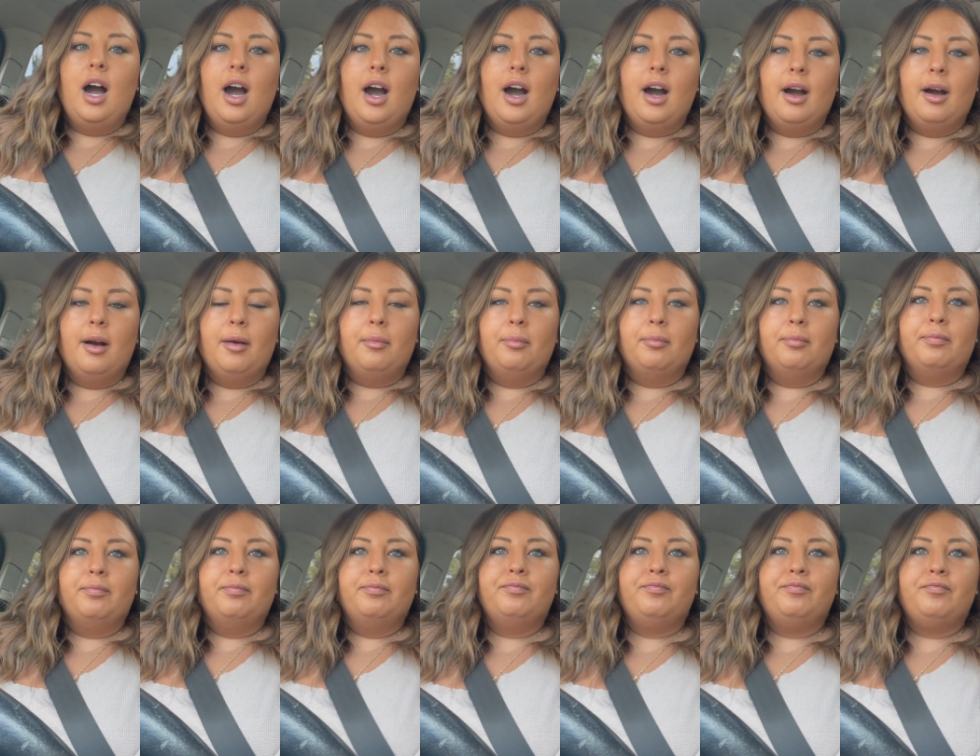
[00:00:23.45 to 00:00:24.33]

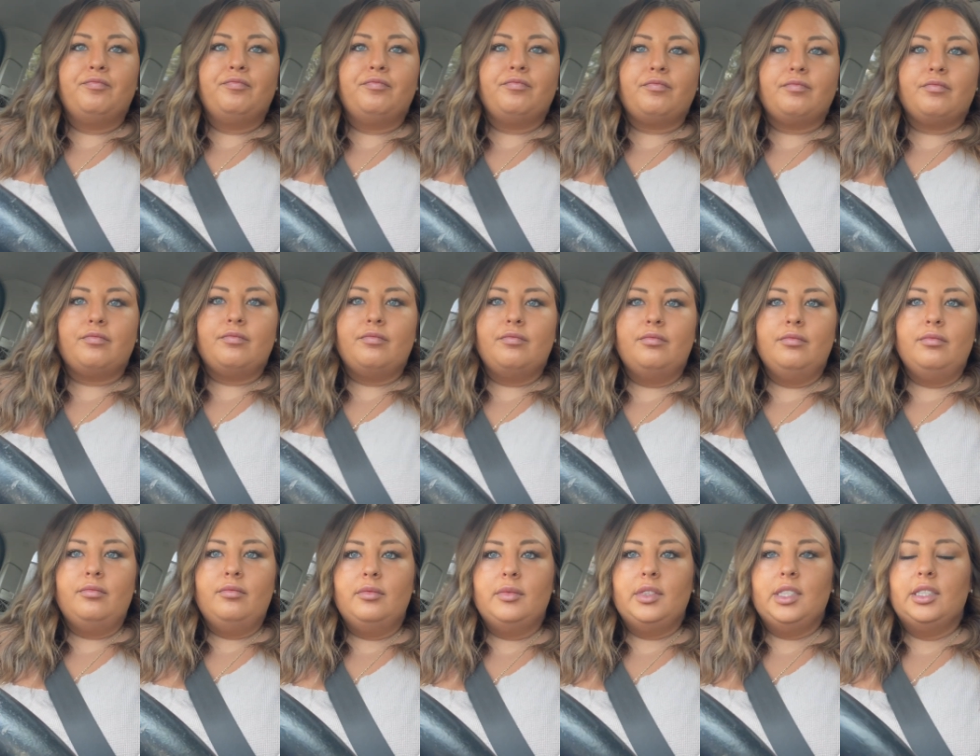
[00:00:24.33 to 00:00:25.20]

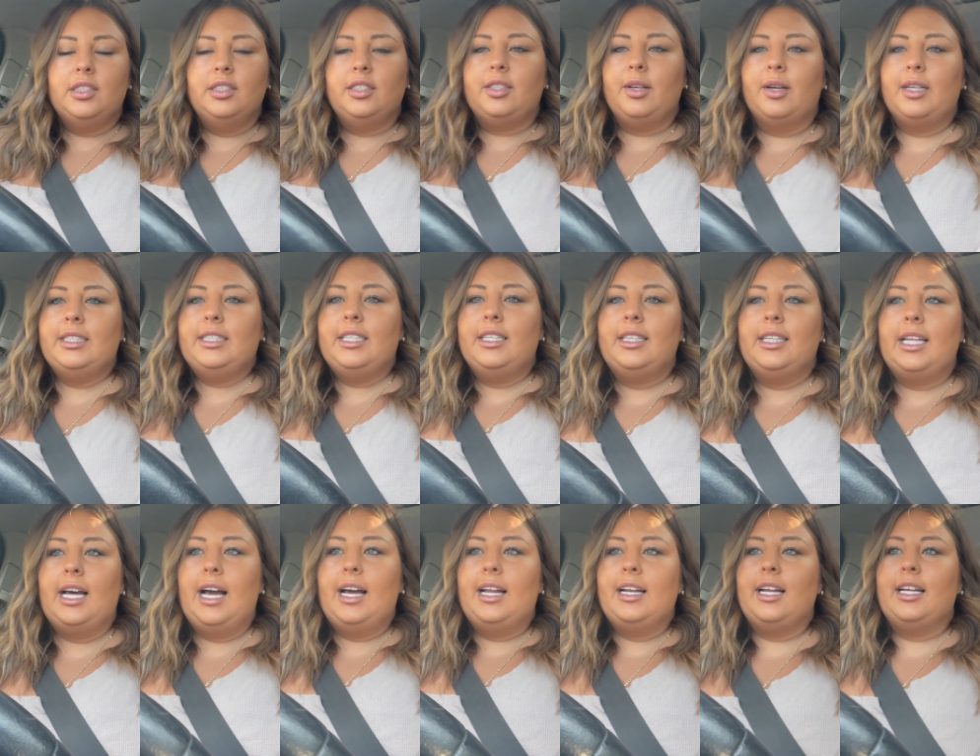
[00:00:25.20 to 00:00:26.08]
Um, so I did
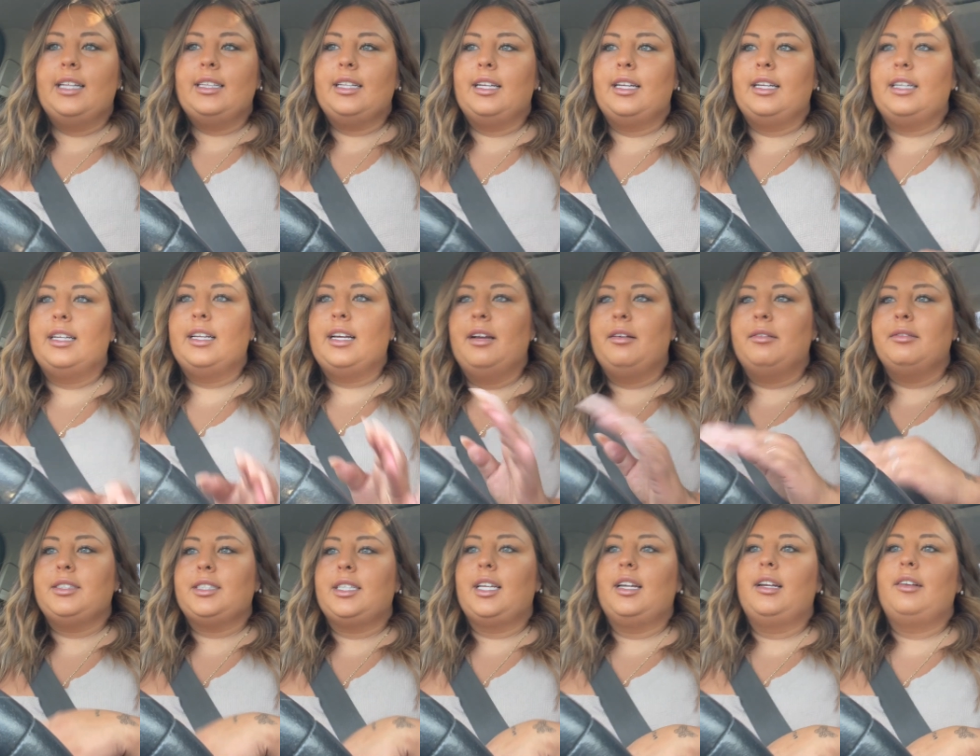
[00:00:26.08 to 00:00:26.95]
that, and then I
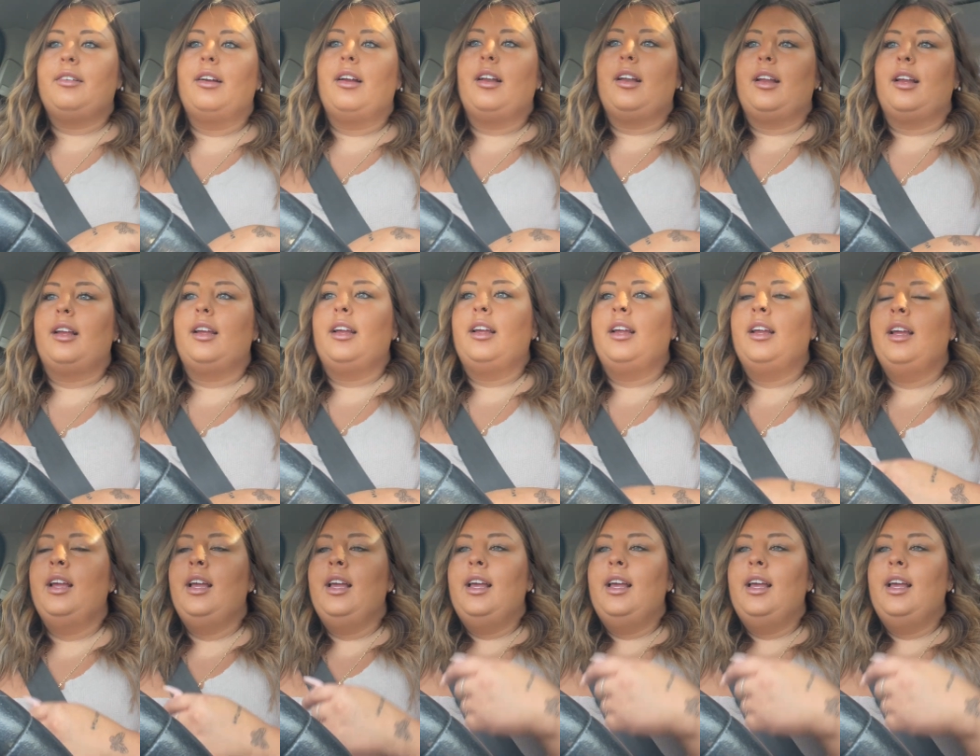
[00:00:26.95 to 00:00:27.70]
was getting ready.